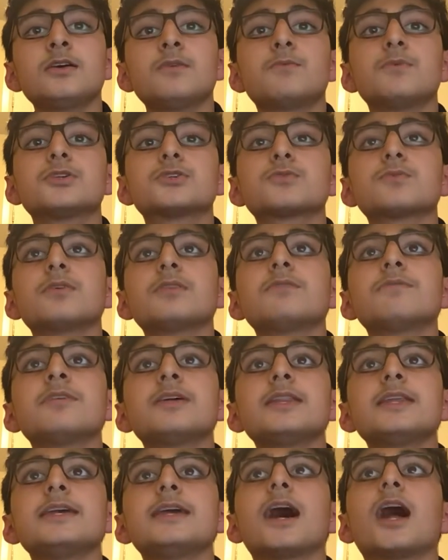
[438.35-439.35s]
which will
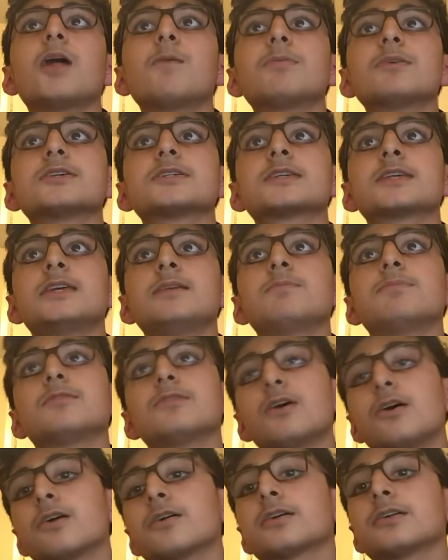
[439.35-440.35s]
really help us keep
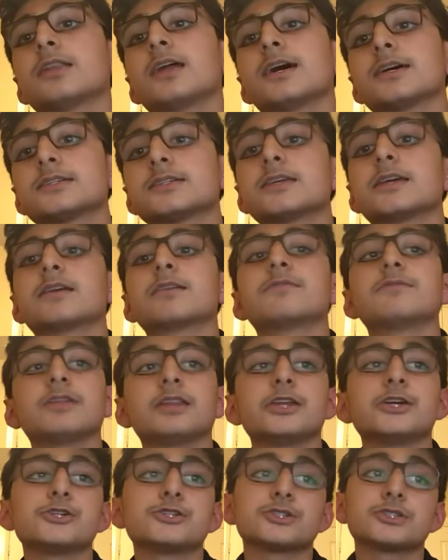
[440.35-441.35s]
longer lasting
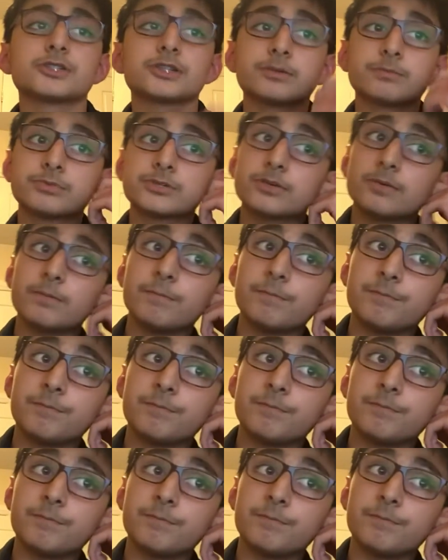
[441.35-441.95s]
relationships.